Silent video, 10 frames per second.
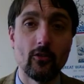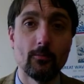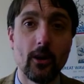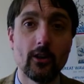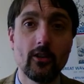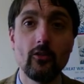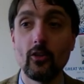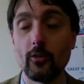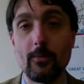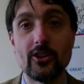parties. You
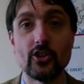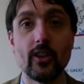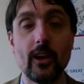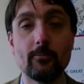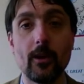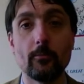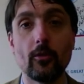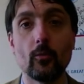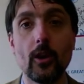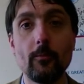could mention Lib Dems as
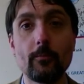well.